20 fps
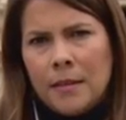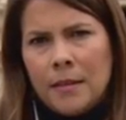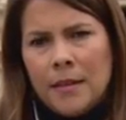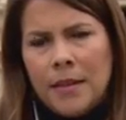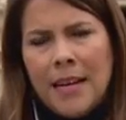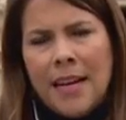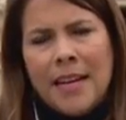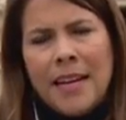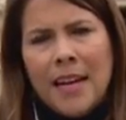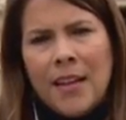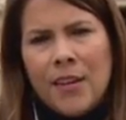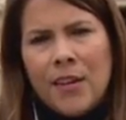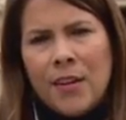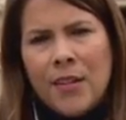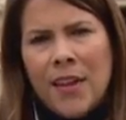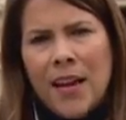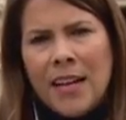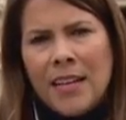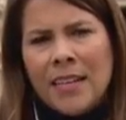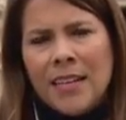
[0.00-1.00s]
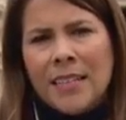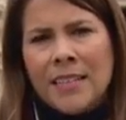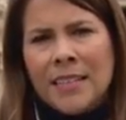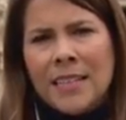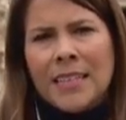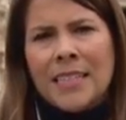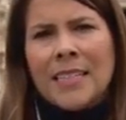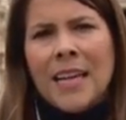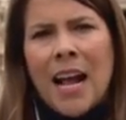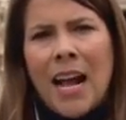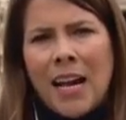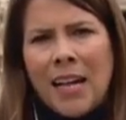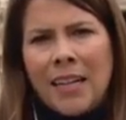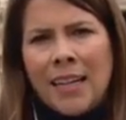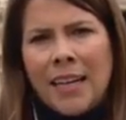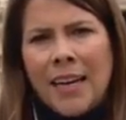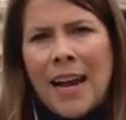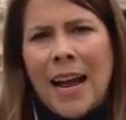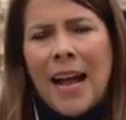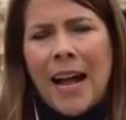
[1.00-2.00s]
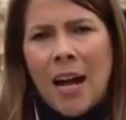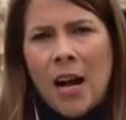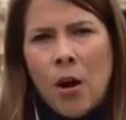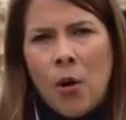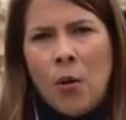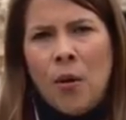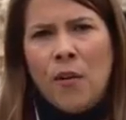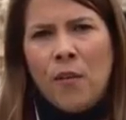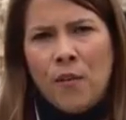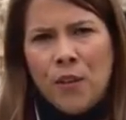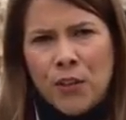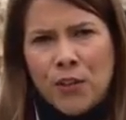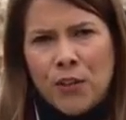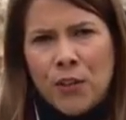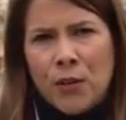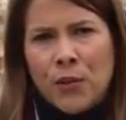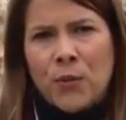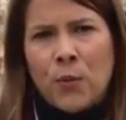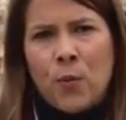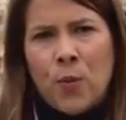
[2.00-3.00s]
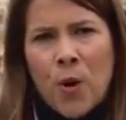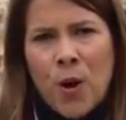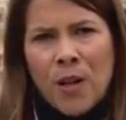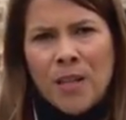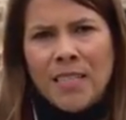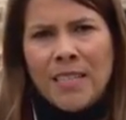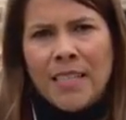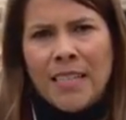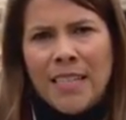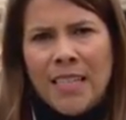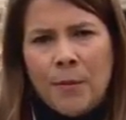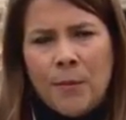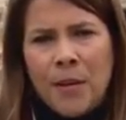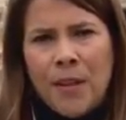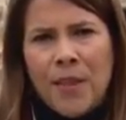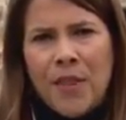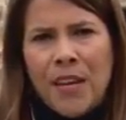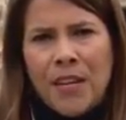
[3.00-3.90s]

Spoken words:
And Heather, that is exactly how officials want to keep it.